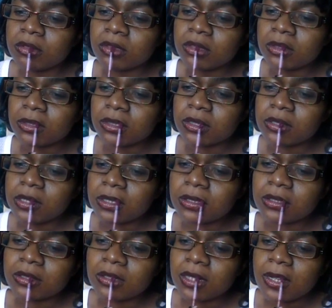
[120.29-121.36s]
want to this look to
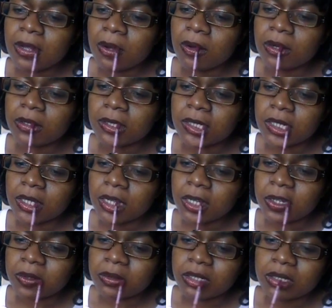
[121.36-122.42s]
stay on you gotta
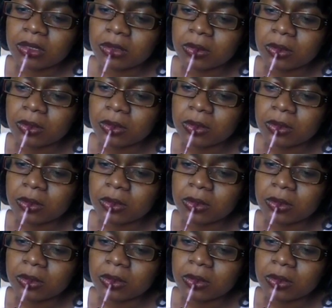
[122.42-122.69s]
have like the